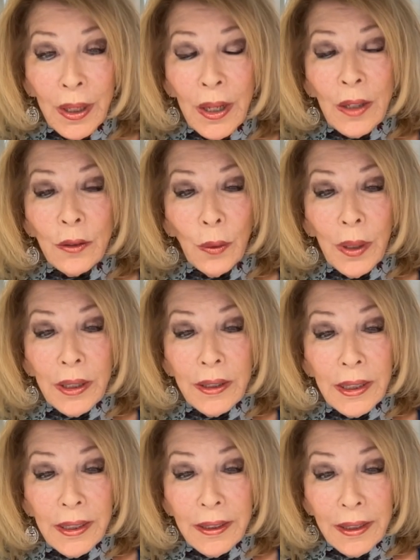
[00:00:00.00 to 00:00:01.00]
So I
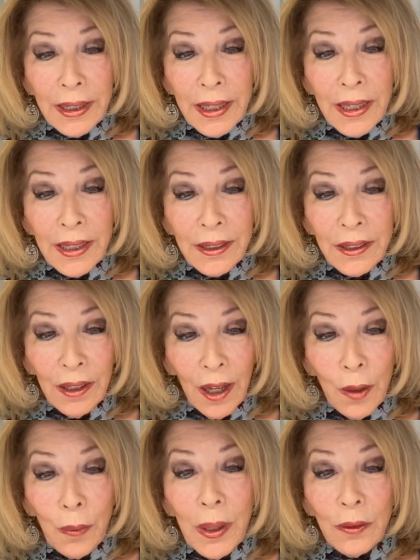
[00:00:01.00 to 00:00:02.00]
think in the end, I
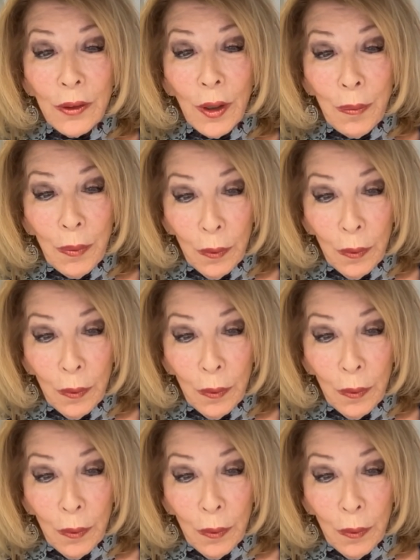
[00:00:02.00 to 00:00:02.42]
wound up